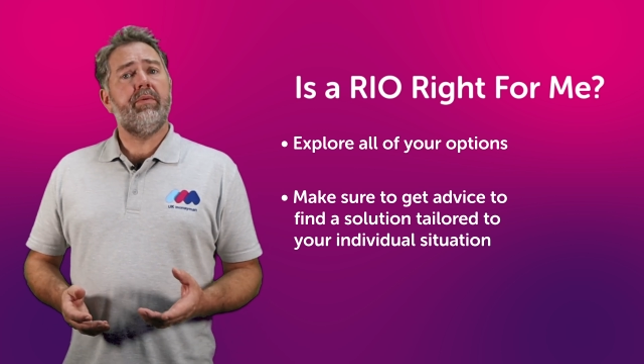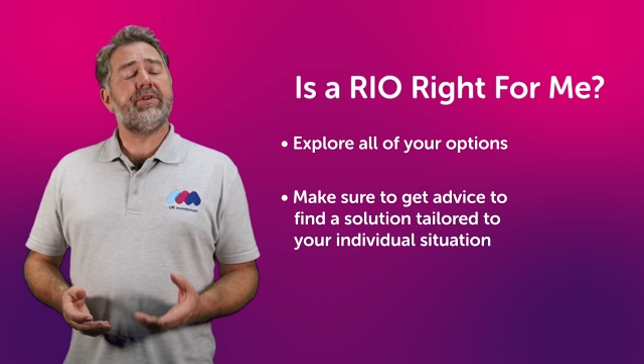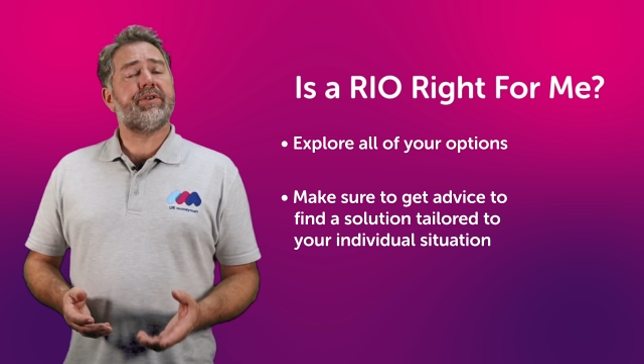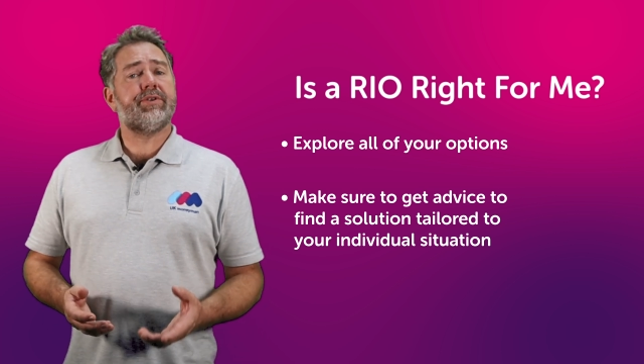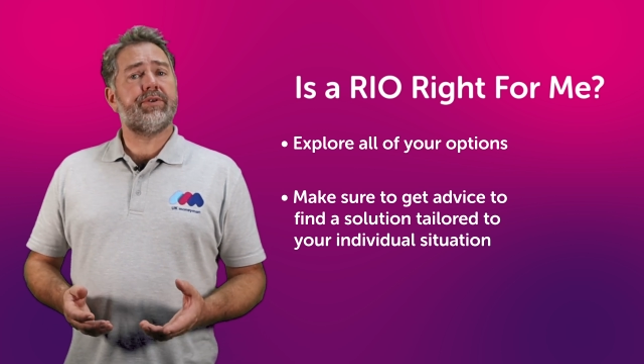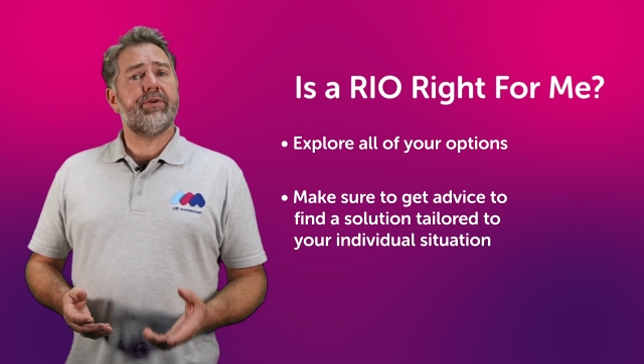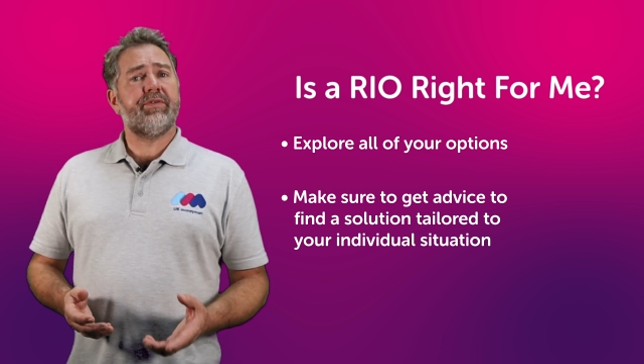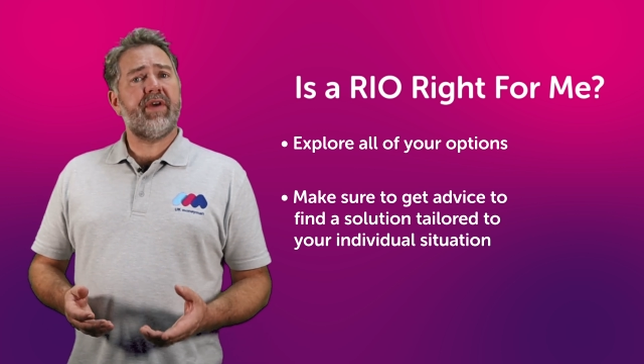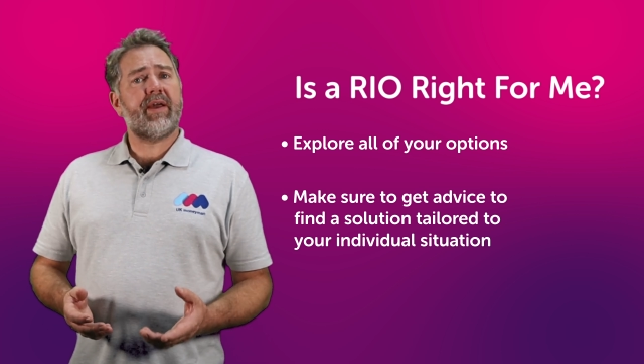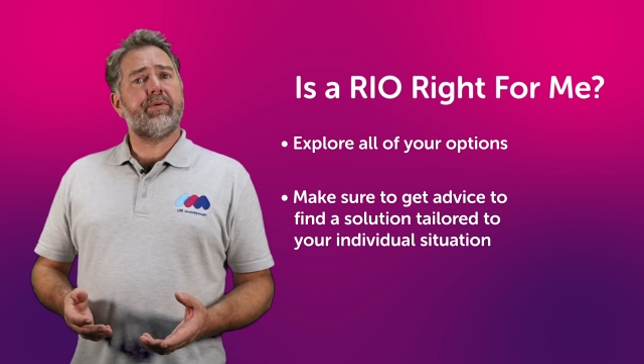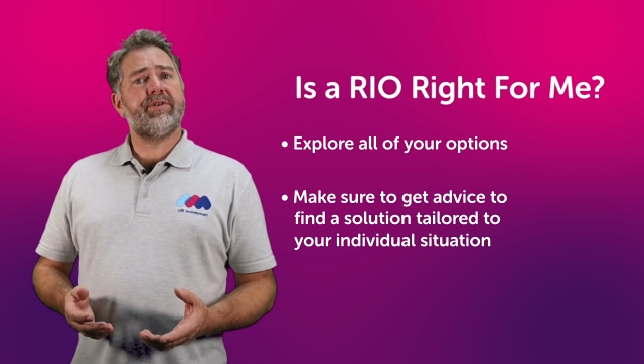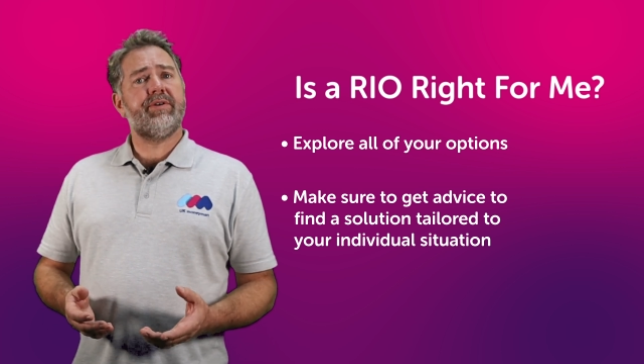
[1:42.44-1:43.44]
which is a sort of
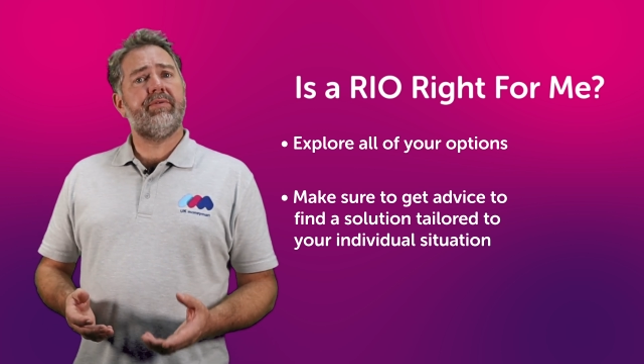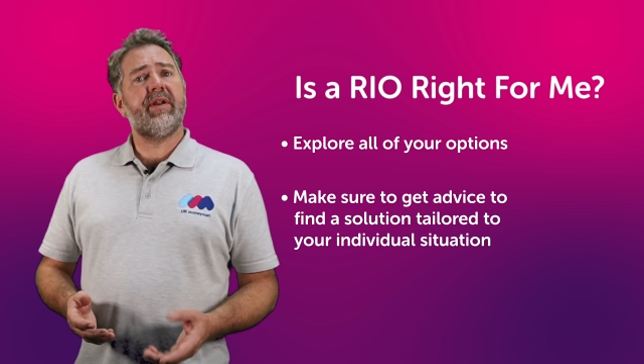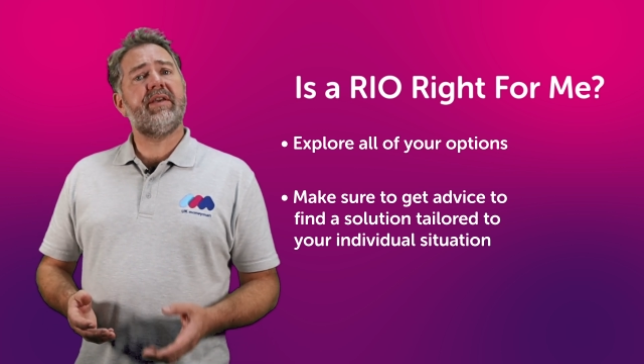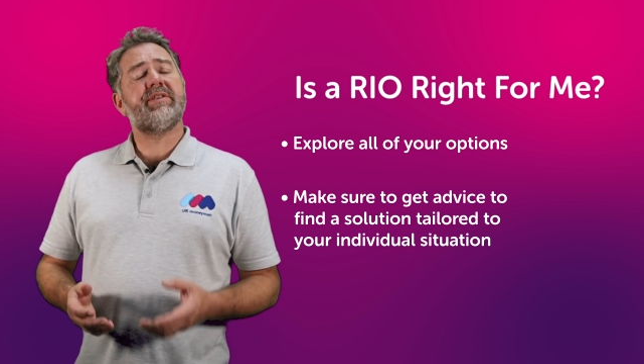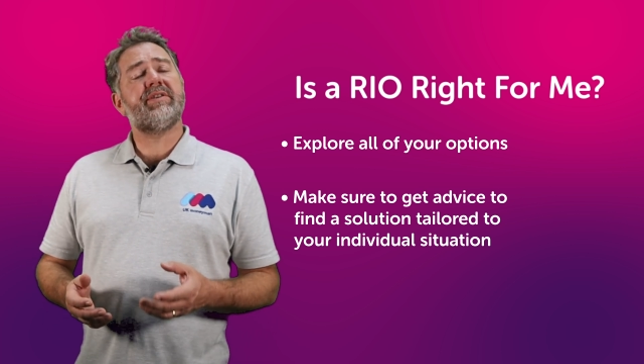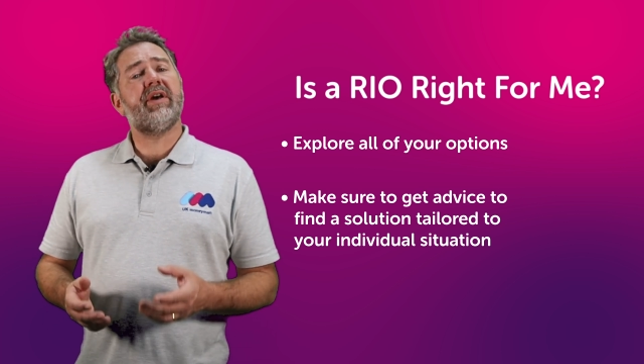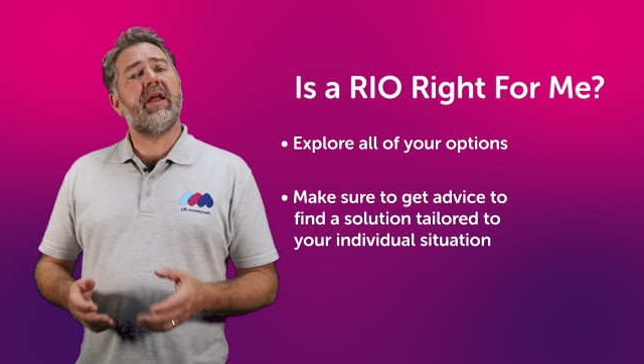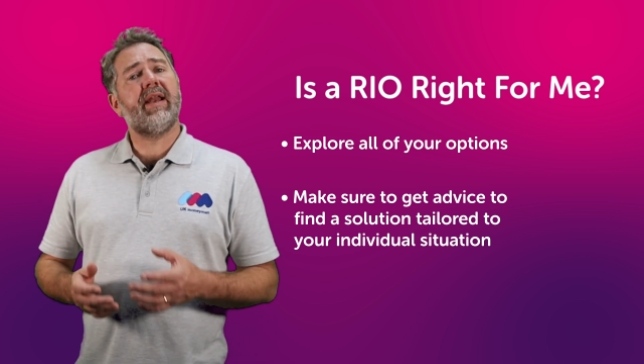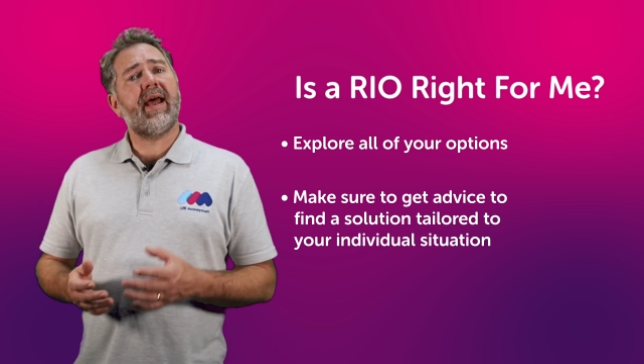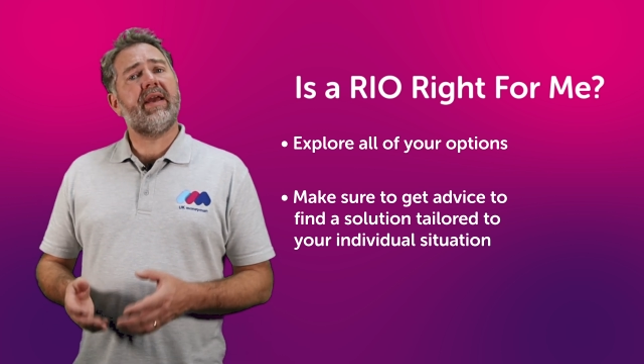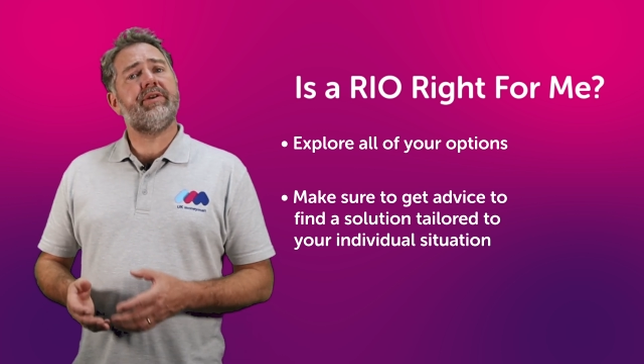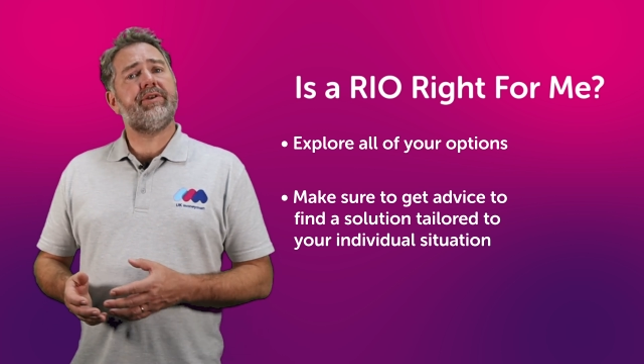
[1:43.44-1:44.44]
equity release that
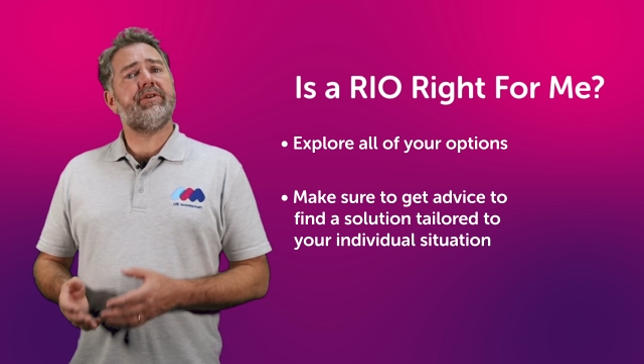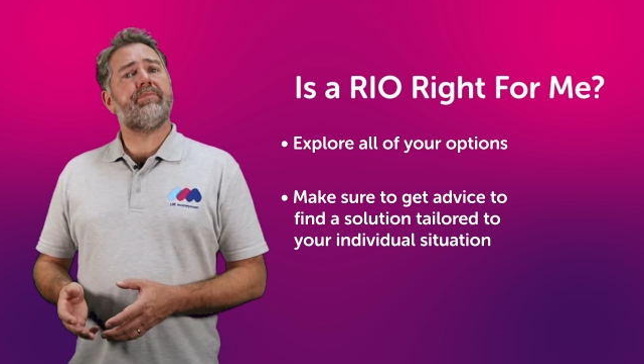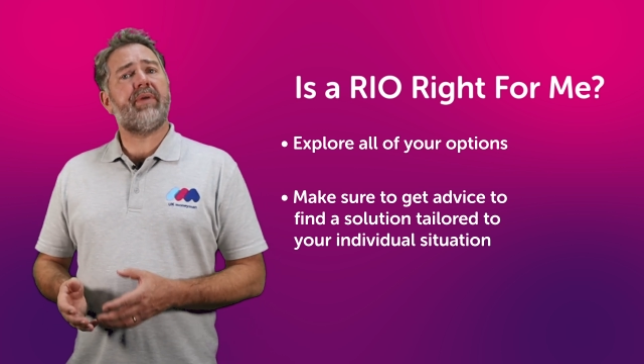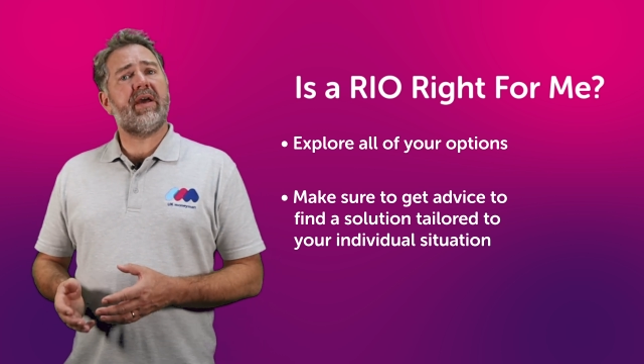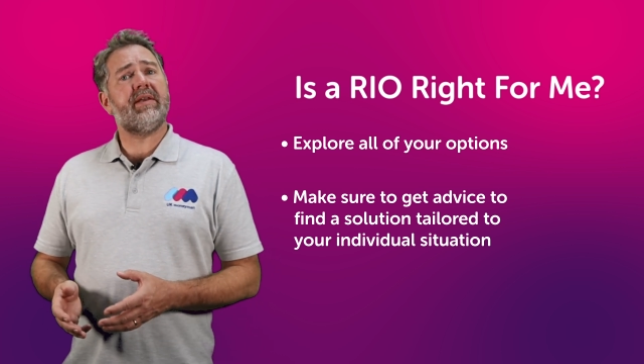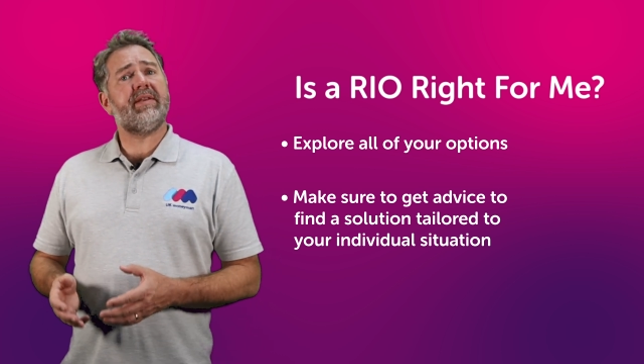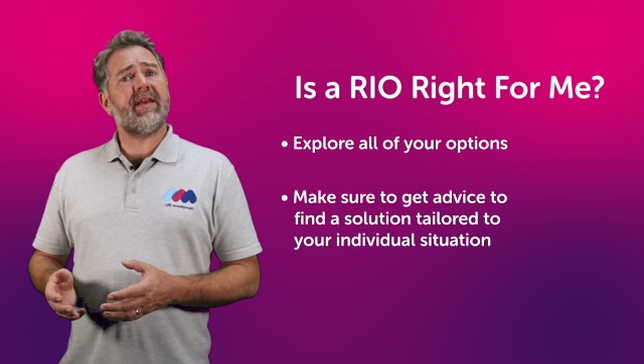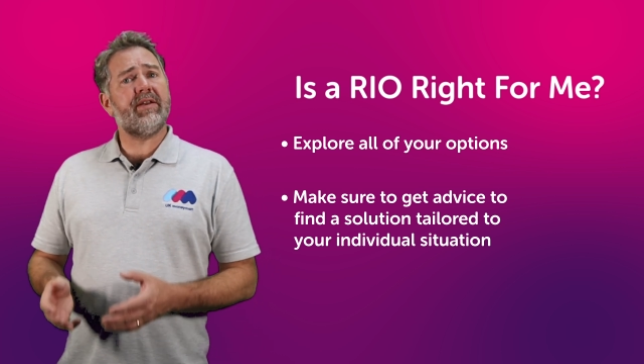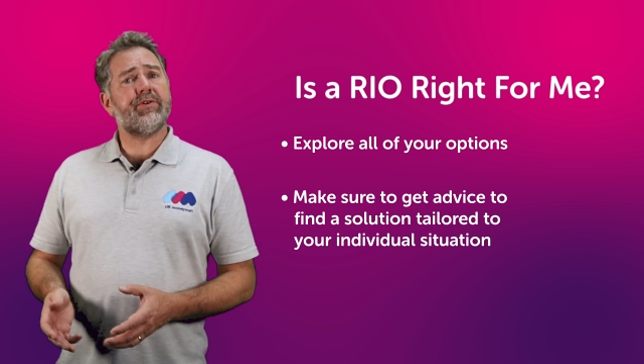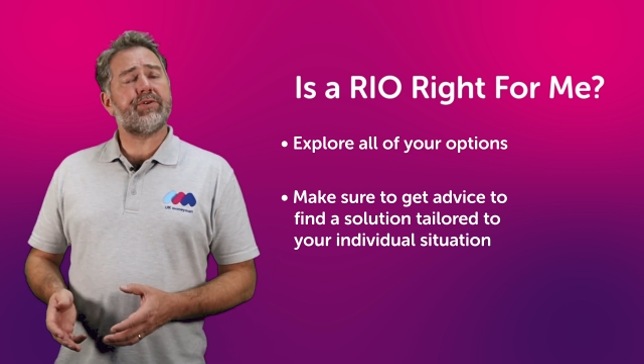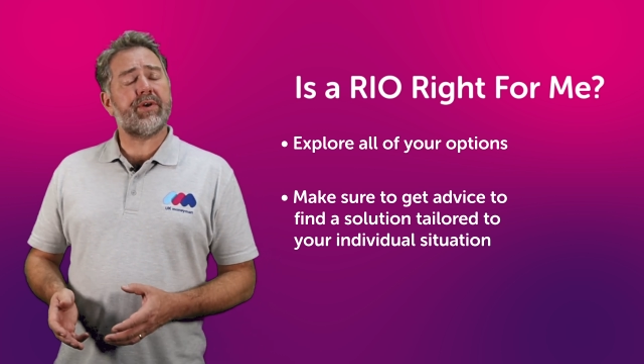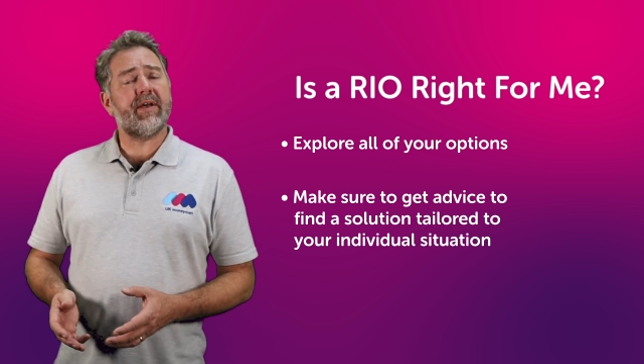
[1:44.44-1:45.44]
allows you to pay the
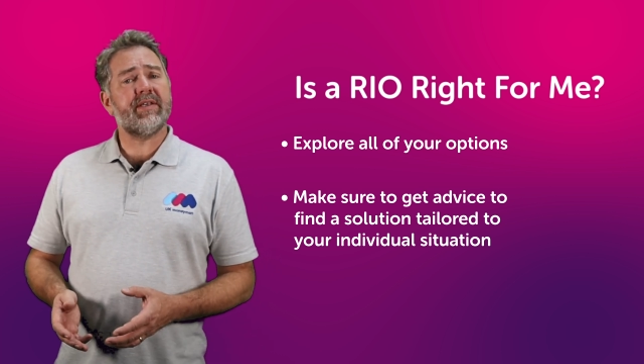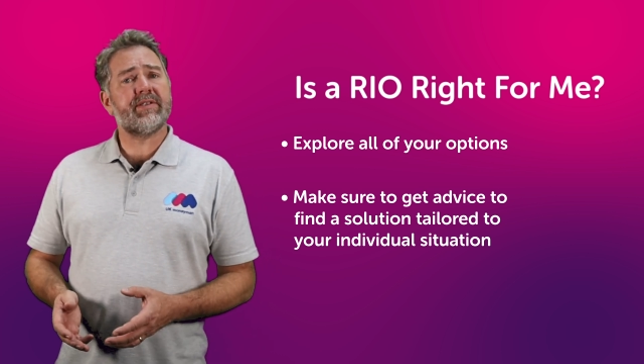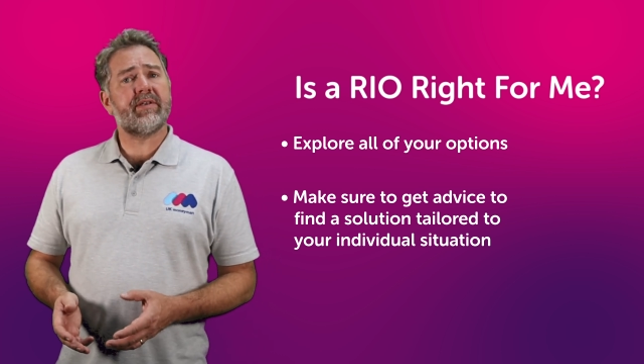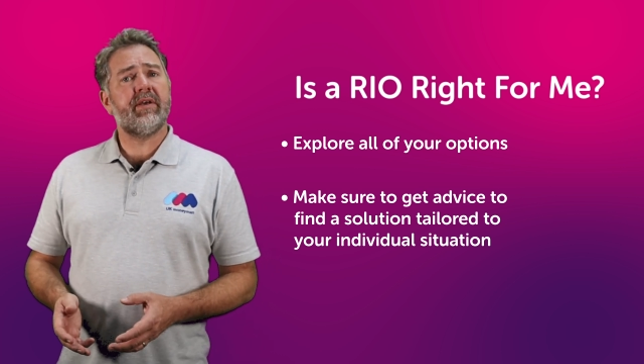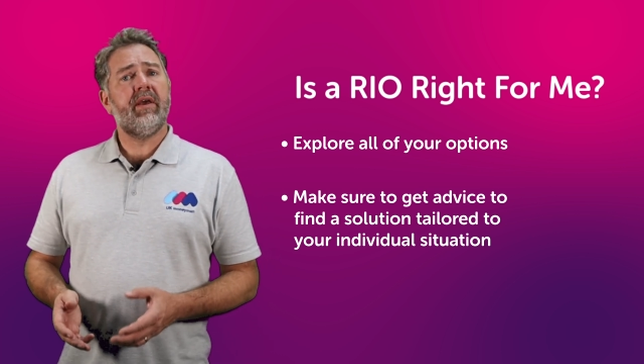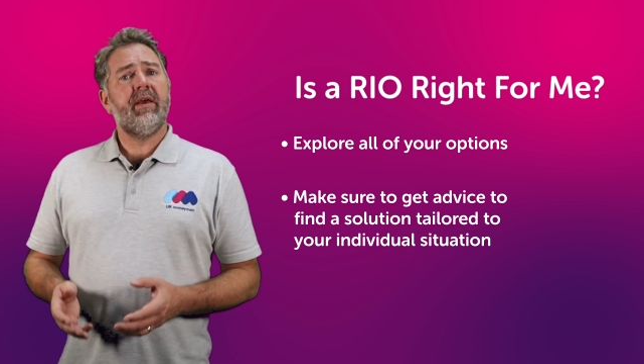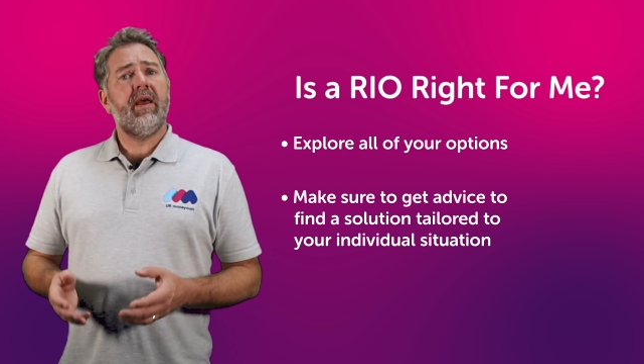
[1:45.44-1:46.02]
interest,